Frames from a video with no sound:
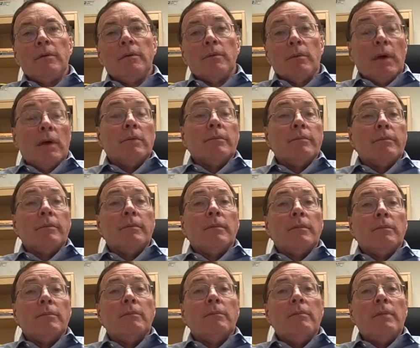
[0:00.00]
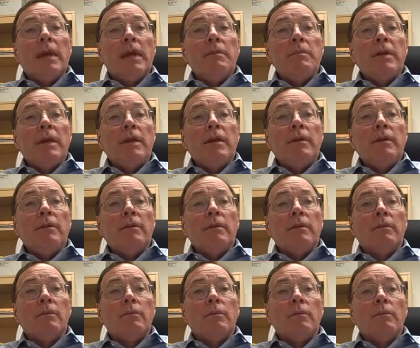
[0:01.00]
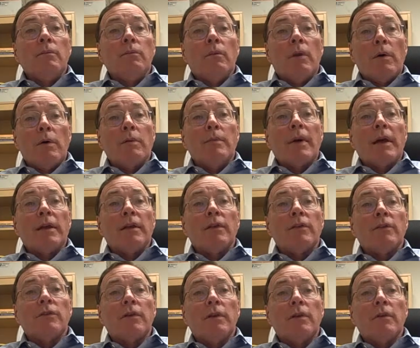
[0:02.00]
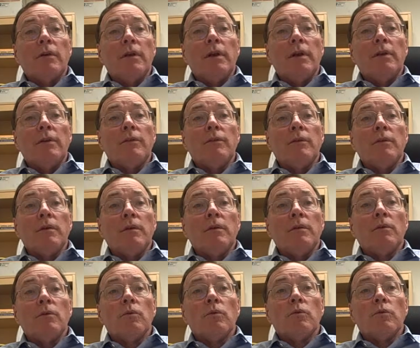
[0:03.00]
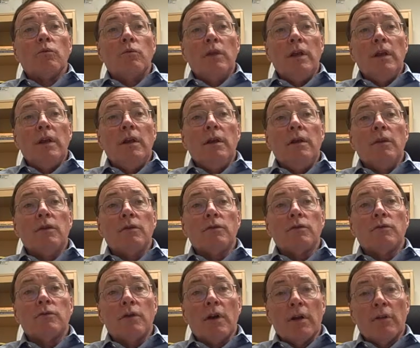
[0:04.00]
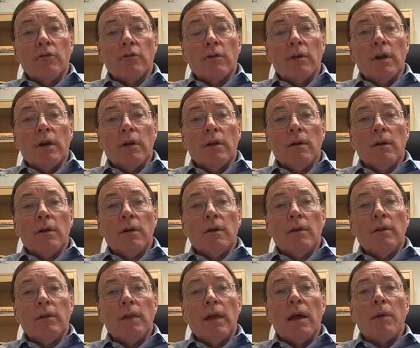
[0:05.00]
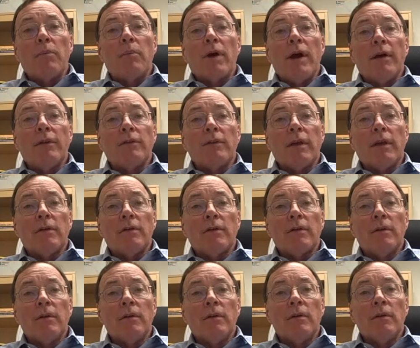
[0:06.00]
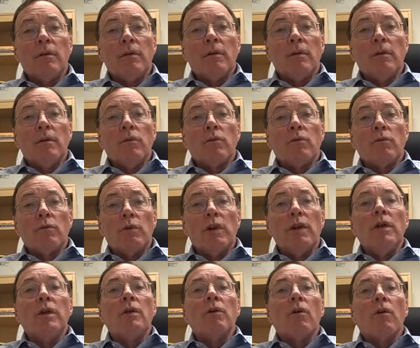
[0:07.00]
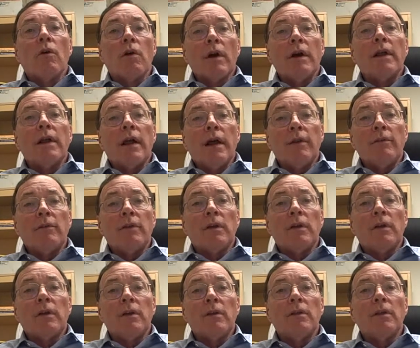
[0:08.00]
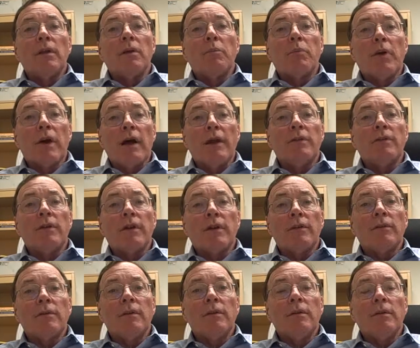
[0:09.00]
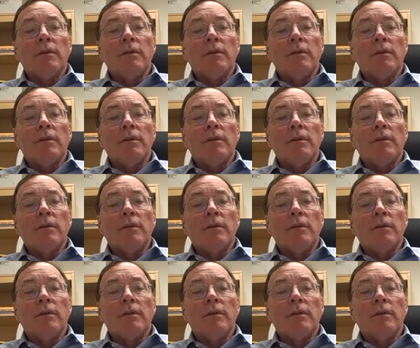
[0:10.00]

Well, maybe what we might consider is restructuring that process, reorganizing the process